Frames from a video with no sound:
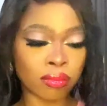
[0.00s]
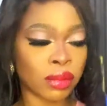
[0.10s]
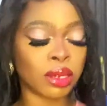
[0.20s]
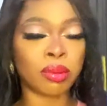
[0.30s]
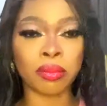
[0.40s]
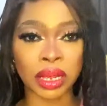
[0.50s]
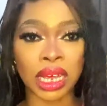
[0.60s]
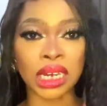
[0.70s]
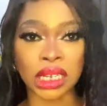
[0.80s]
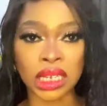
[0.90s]
dipping my
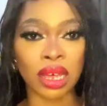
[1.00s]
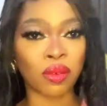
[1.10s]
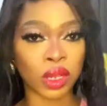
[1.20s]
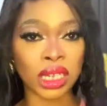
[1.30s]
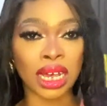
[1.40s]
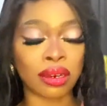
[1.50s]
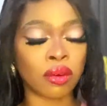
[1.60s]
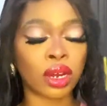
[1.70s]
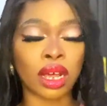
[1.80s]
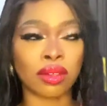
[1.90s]
hand inside water and all
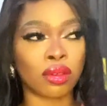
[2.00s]
that.